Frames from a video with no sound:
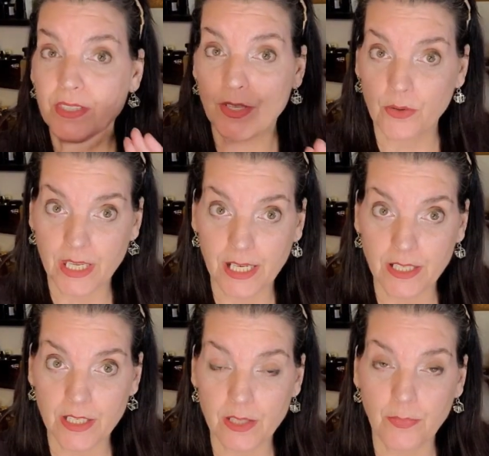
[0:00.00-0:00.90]
Don't get
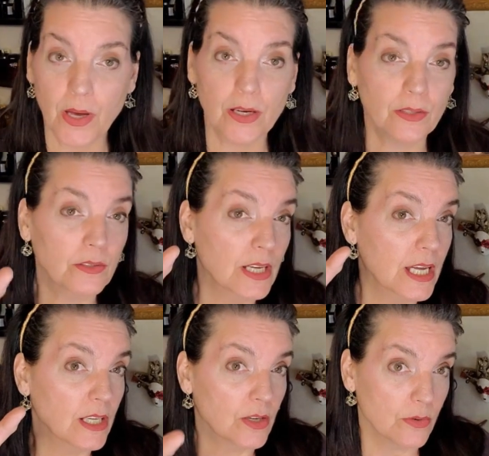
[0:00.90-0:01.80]
into the bottle.
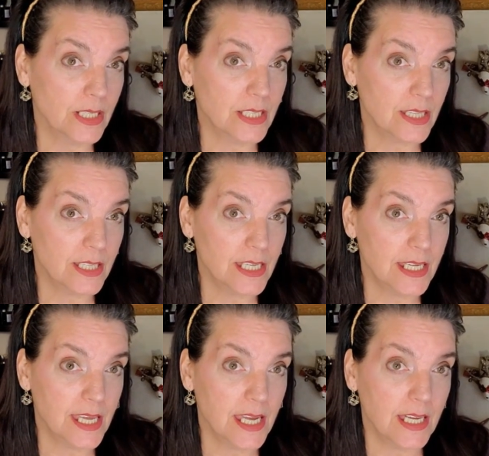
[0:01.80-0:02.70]
Go into the
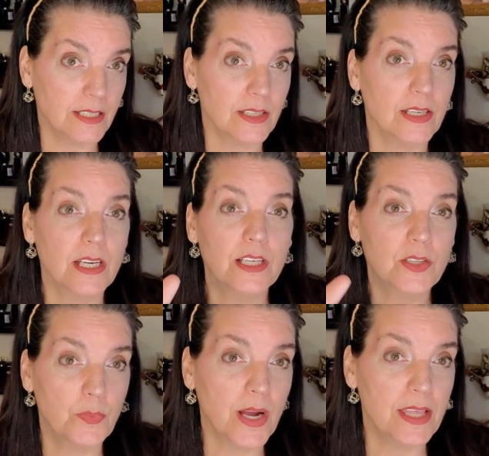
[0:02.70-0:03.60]
decant.
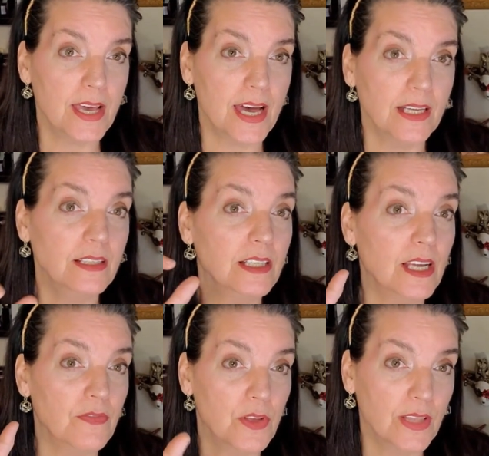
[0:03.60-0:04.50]
Spray that.
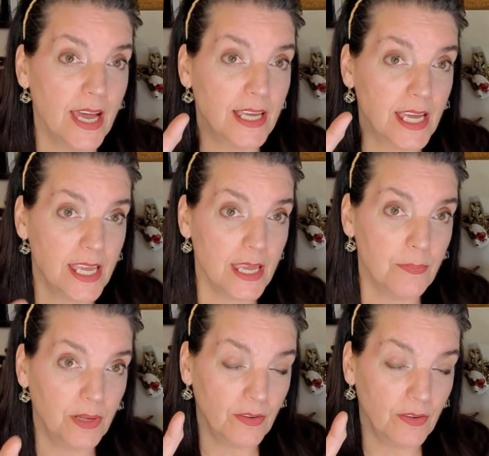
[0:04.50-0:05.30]
If you like it, keep it.